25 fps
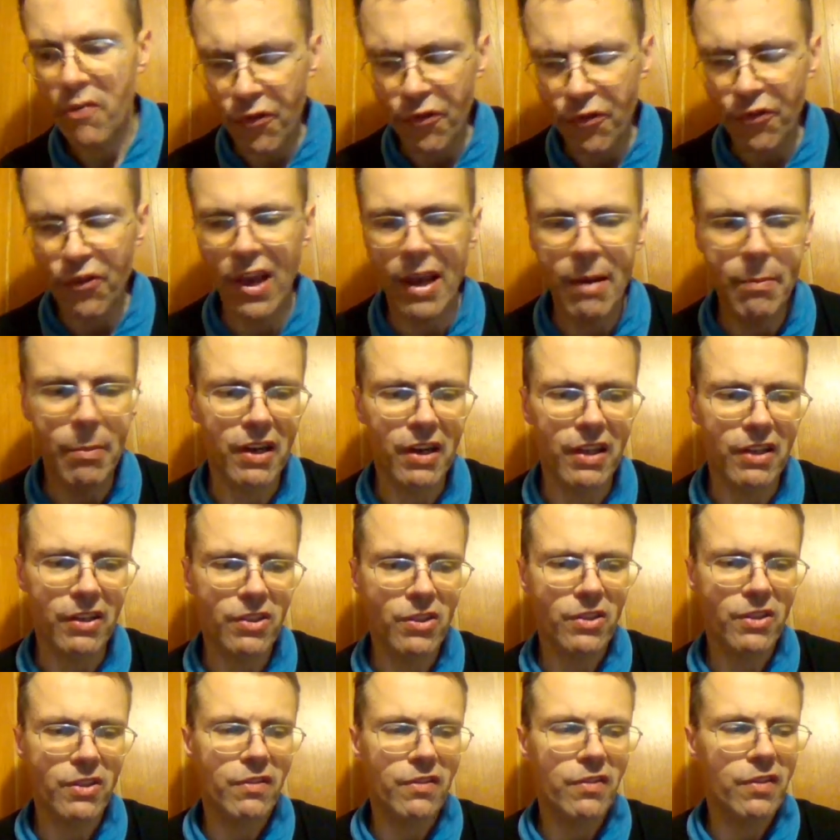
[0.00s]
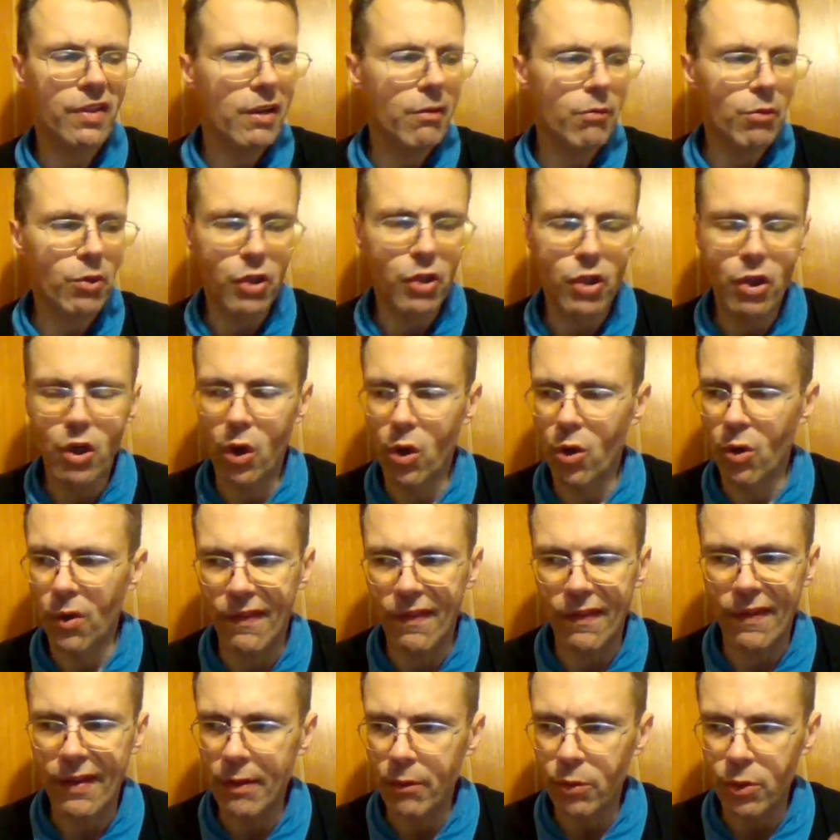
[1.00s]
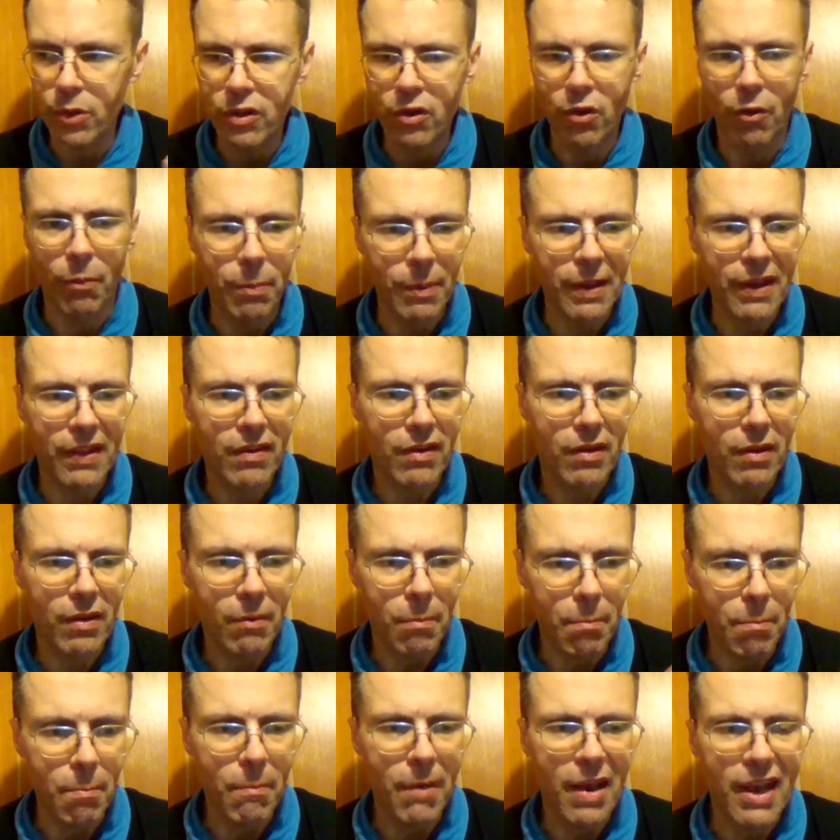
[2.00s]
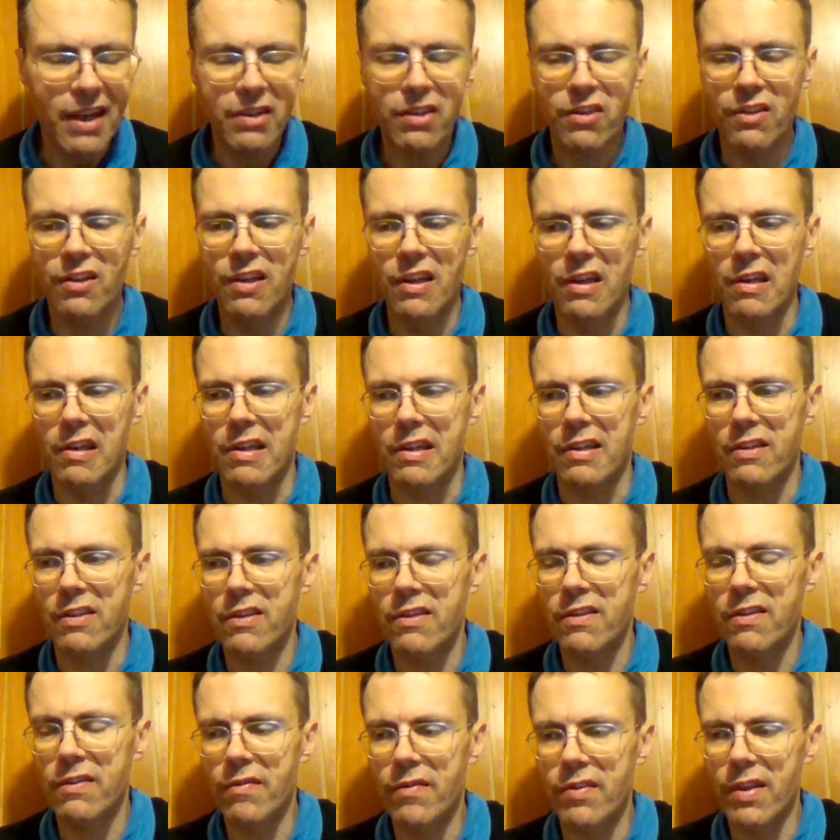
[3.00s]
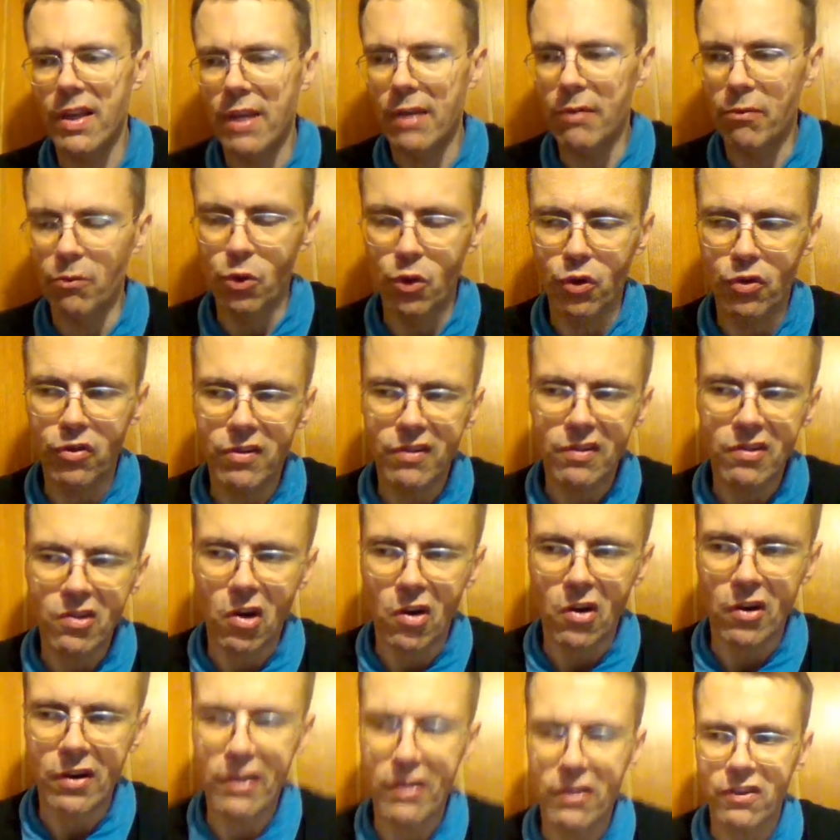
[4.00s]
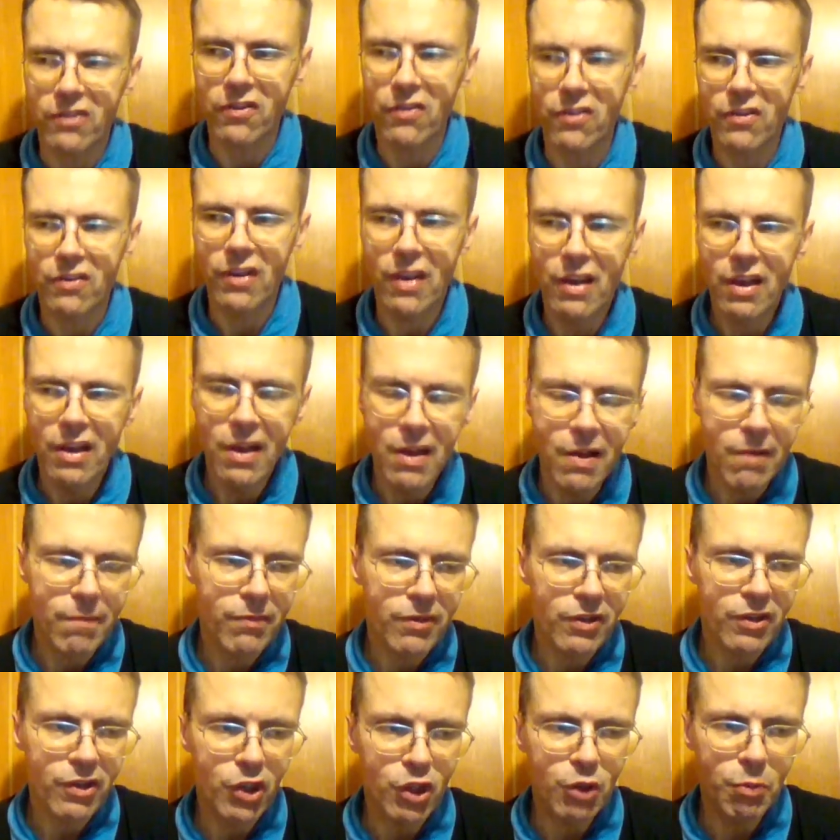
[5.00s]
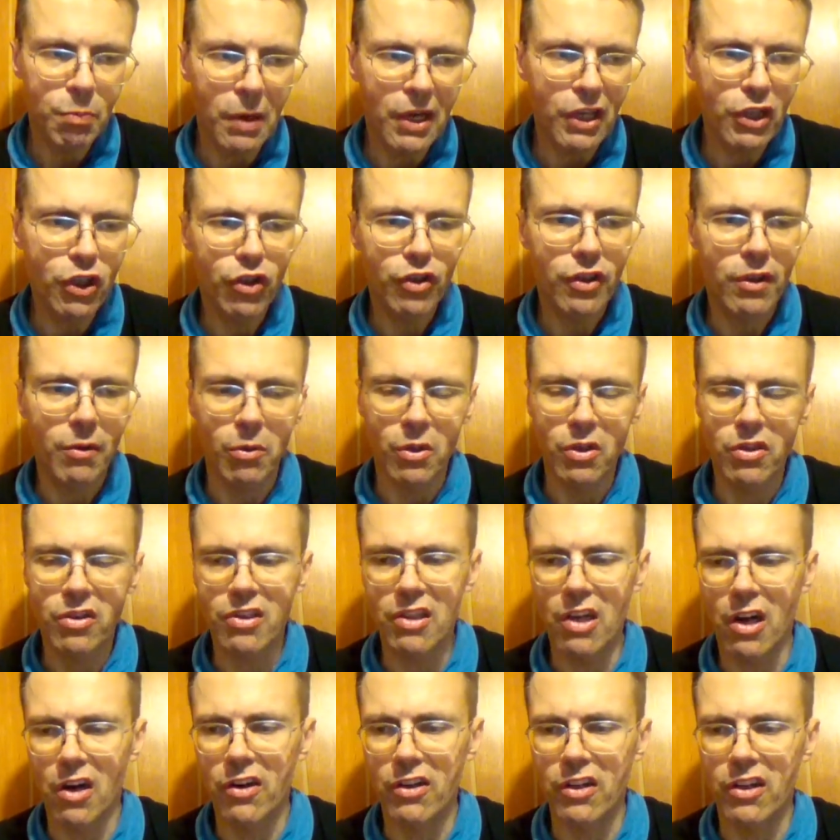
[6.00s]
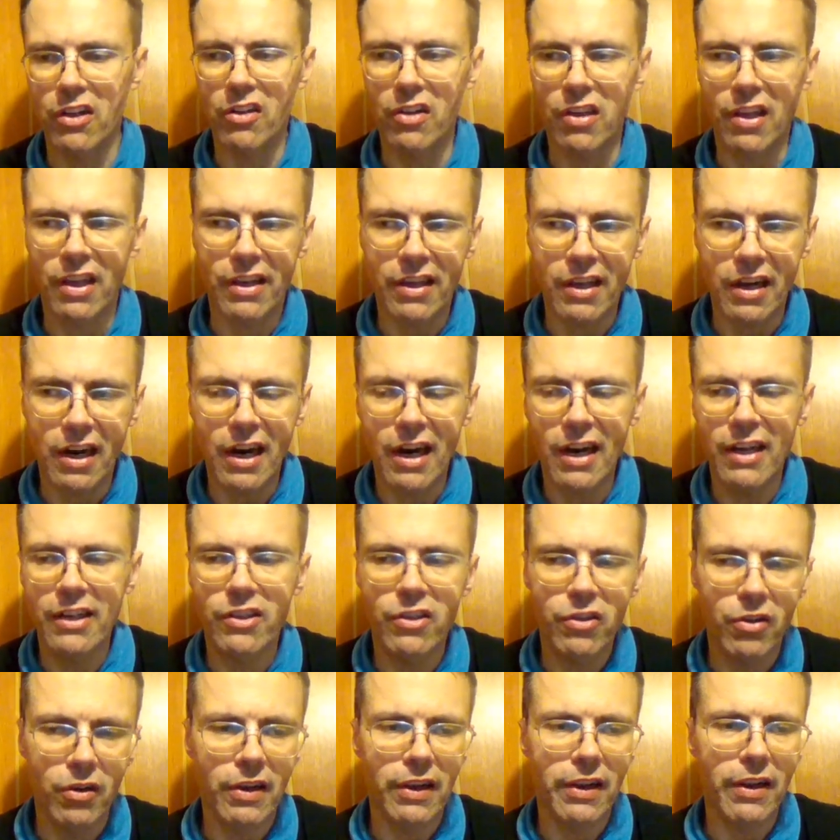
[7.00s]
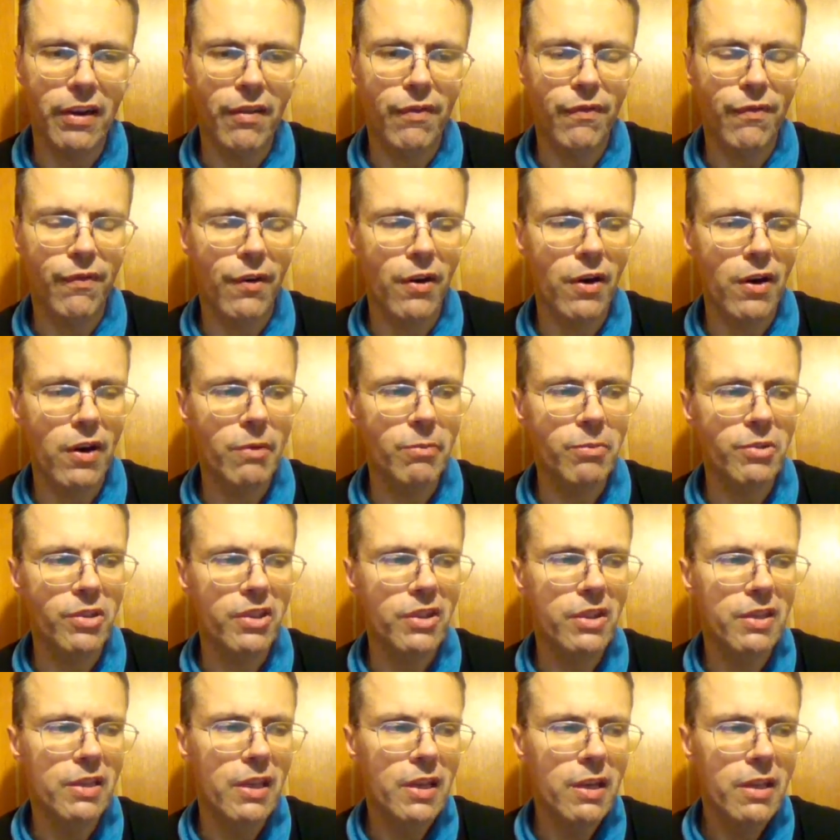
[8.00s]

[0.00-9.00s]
families. They would go and they would commit mass killings. They would target, especially would target like isolated farms,